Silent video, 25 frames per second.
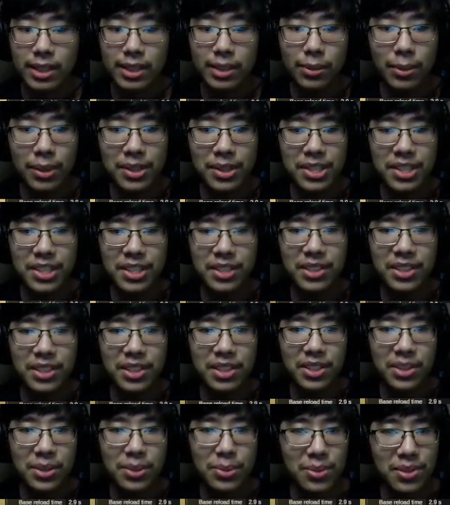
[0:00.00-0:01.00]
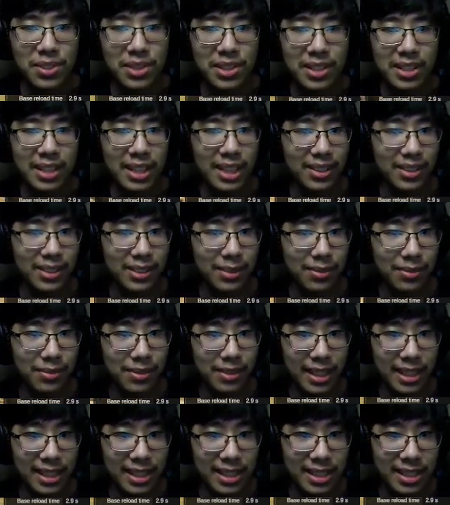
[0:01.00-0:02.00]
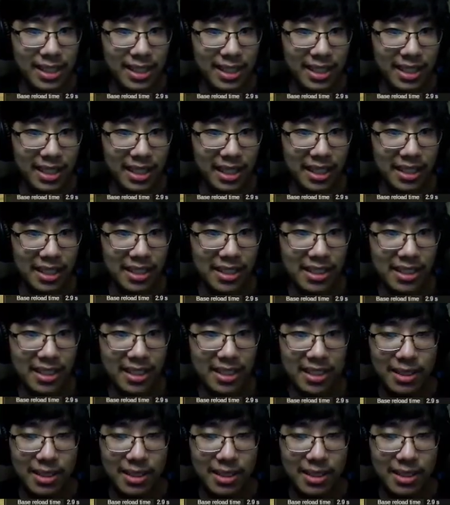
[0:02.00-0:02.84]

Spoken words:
What's it gonna use now if that's the case?